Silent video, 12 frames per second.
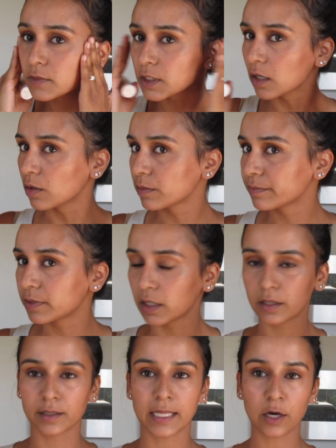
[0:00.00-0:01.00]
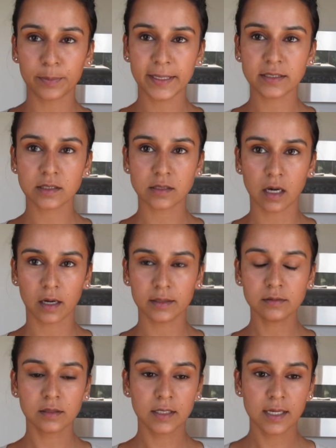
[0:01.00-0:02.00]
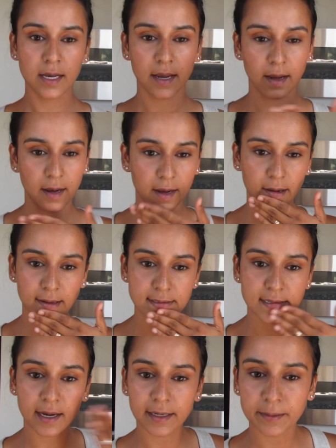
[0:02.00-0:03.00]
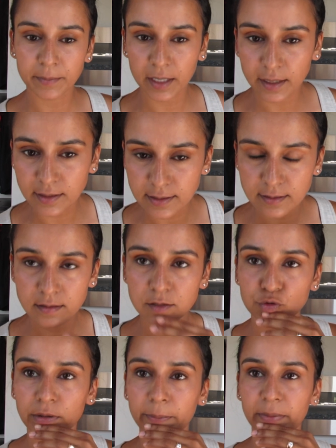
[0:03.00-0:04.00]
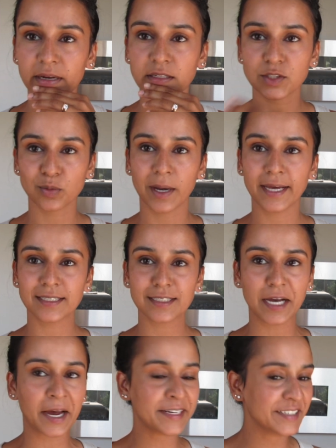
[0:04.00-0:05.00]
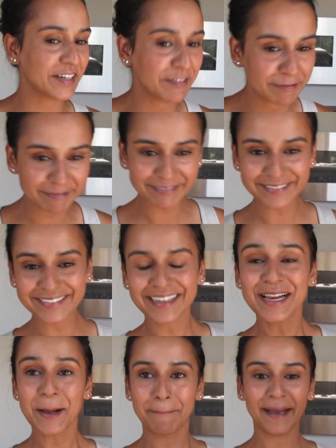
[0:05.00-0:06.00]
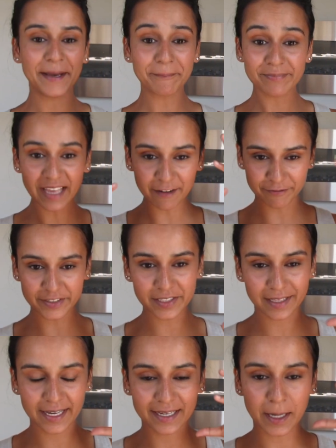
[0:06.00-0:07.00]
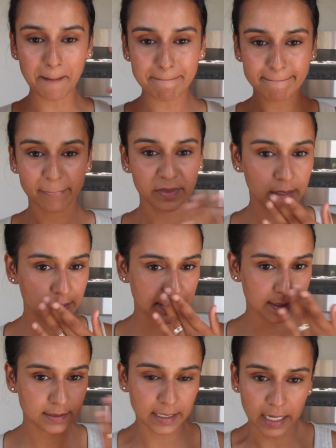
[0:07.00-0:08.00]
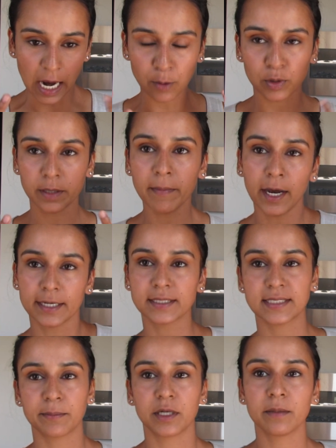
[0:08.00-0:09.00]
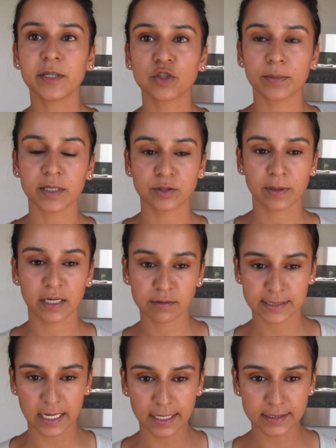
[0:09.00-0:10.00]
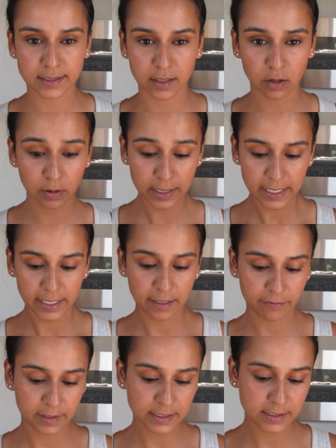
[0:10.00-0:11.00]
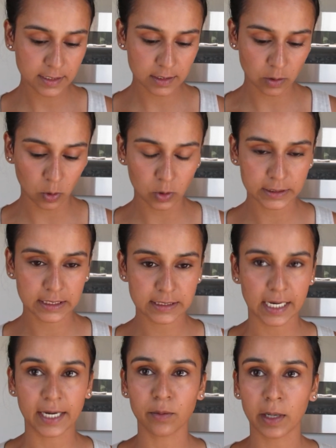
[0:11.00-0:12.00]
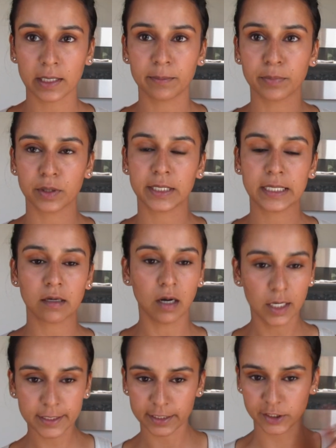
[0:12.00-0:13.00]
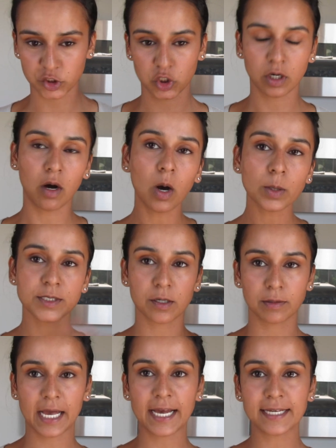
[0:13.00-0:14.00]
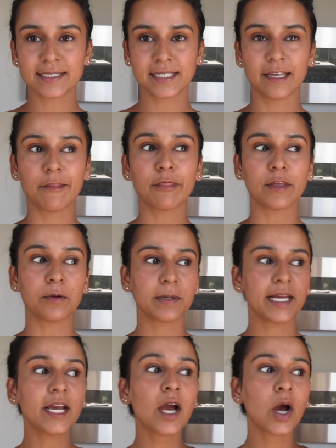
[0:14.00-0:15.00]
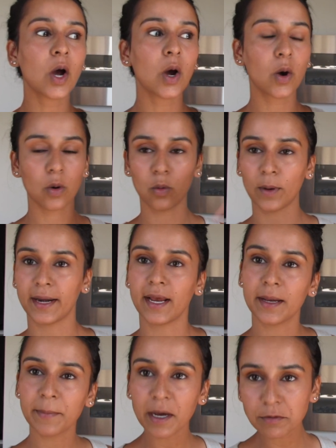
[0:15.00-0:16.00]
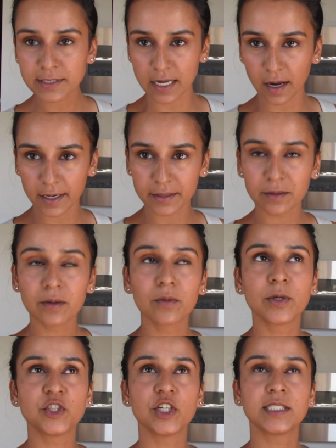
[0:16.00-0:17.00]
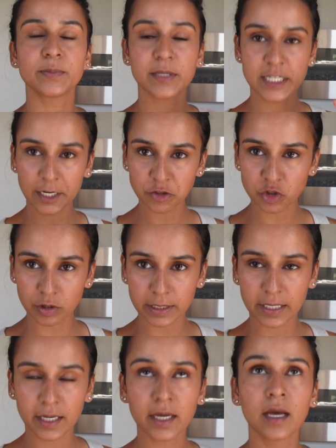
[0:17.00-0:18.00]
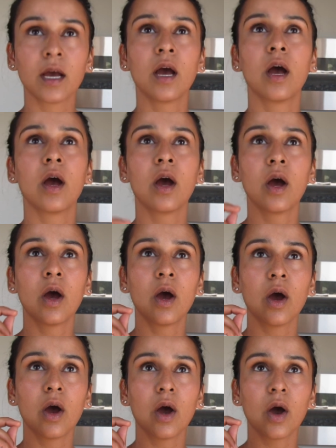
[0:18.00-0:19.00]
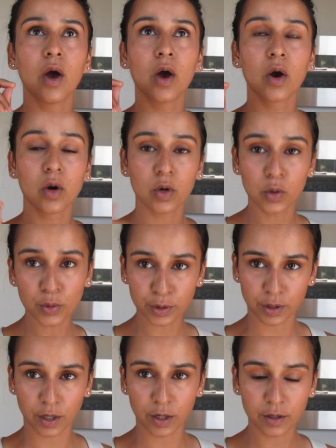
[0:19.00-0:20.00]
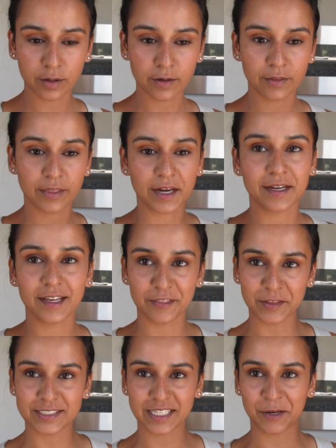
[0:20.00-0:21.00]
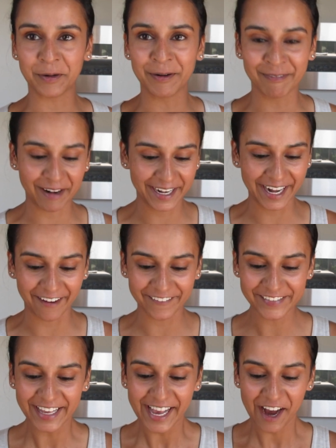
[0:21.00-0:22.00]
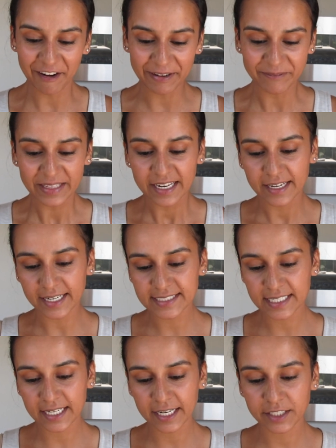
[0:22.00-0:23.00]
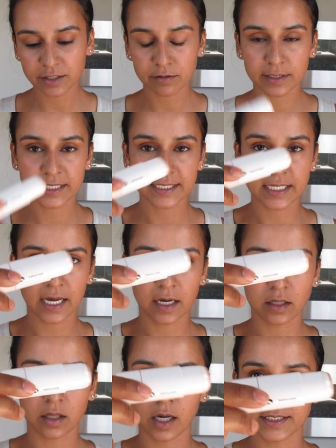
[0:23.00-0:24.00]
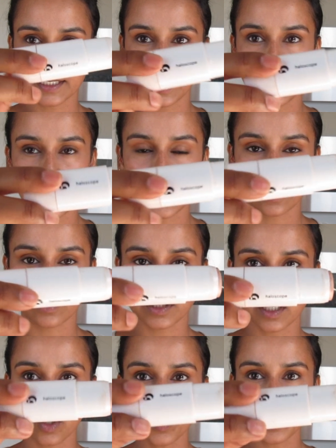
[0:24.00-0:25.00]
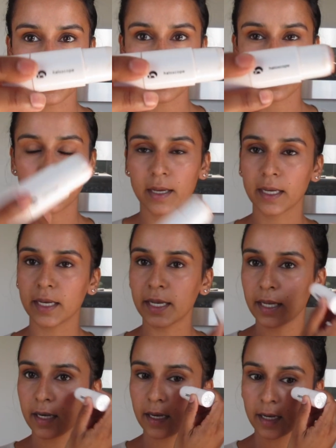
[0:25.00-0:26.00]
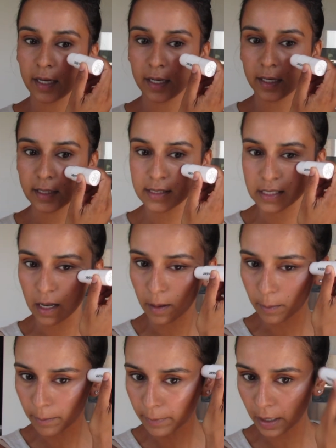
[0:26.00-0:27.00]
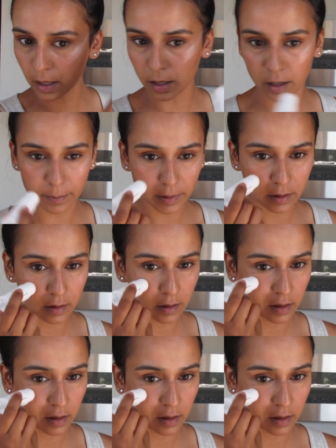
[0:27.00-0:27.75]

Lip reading: So the cloud paint is on and I am like dripping sweat, kind of. But I feel like this is like, I wouldn't mind because I'm gonna be dripping sweat outside. So if this is holding tight while I'm putting it on, it should also last, in theory, when I am outside, which is potentially cooler than in the sun right now. All right, next thing I do is Glossier Haloscope. It is bomb.